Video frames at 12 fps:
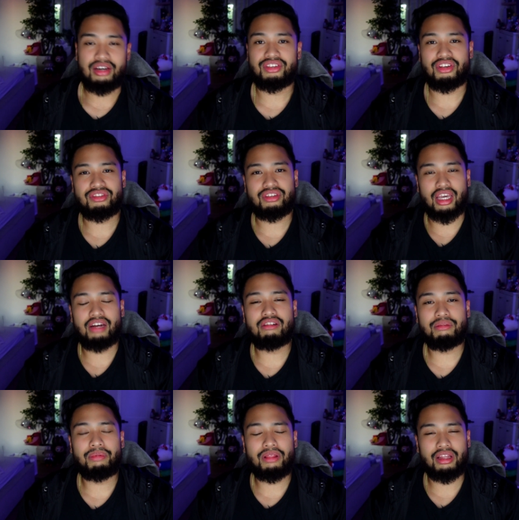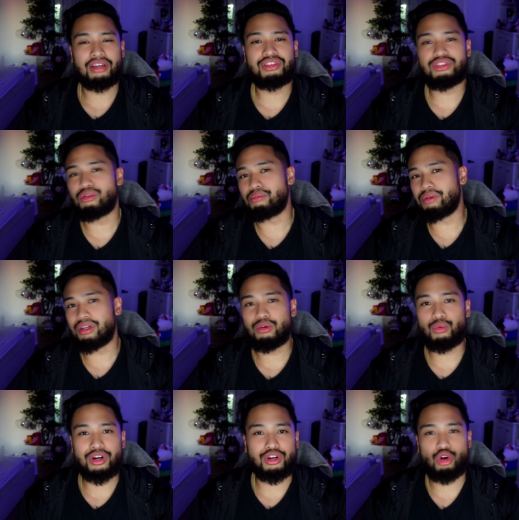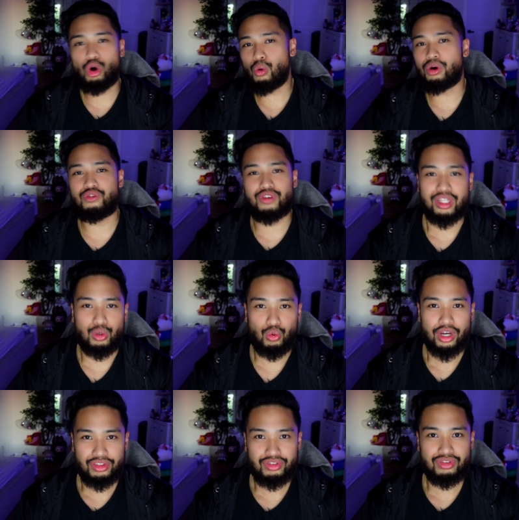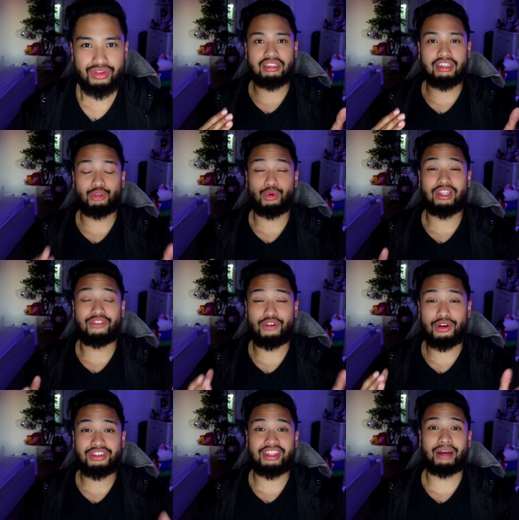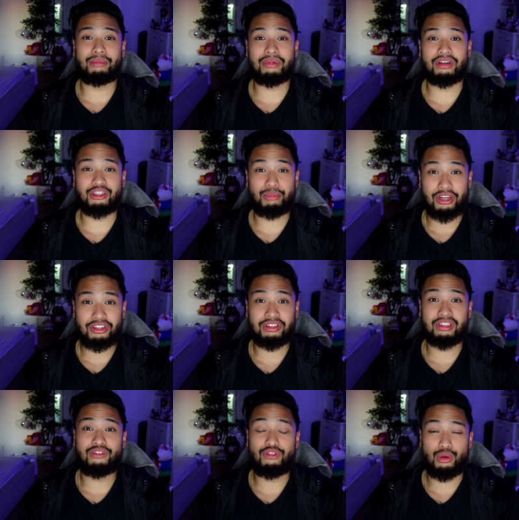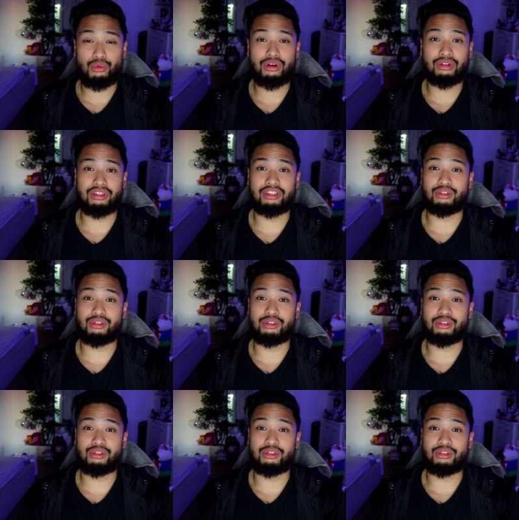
It's a scary place to be where no one really wins. That's why the first step, especially in the free world, is